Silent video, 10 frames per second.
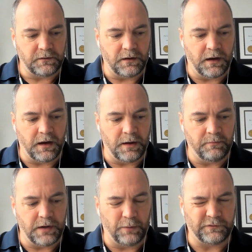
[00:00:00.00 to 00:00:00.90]

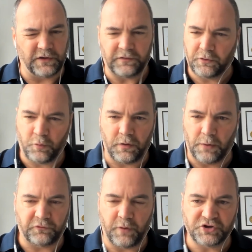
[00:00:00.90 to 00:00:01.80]
I
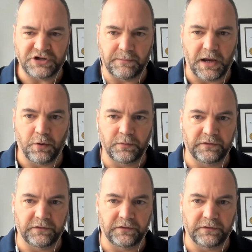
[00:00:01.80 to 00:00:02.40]
was questioning my own